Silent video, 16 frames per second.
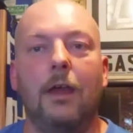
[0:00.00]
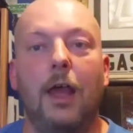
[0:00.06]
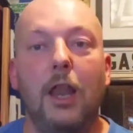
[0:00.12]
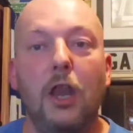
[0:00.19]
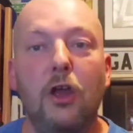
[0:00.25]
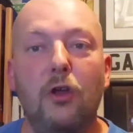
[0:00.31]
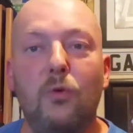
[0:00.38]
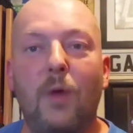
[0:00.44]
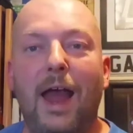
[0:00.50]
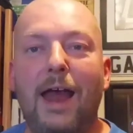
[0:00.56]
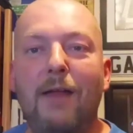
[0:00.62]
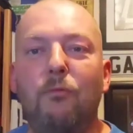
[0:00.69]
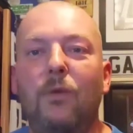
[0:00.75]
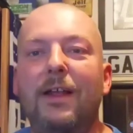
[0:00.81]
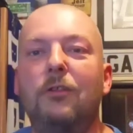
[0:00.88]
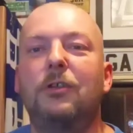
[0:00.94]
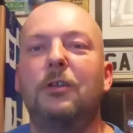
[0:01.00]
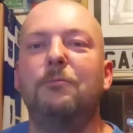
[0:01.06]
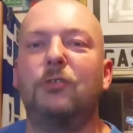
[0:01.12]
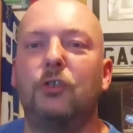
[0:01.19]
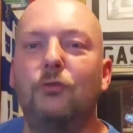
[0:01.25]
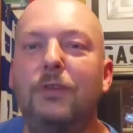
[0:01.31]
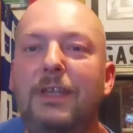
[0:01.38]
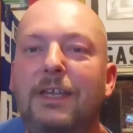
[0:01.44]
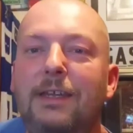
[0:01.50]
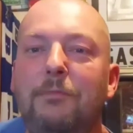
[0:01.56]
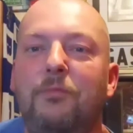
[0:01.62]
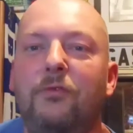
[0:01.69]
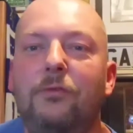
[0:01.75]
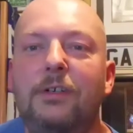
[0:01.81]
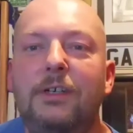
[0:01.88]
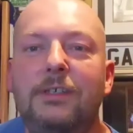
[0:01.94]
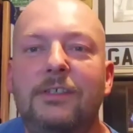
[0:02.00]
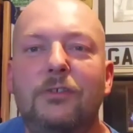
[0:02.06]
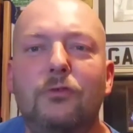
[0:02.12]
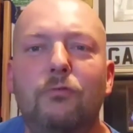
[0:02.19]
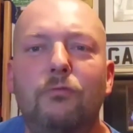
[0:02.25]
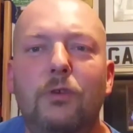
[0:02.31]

Hello and welcome to the Bristol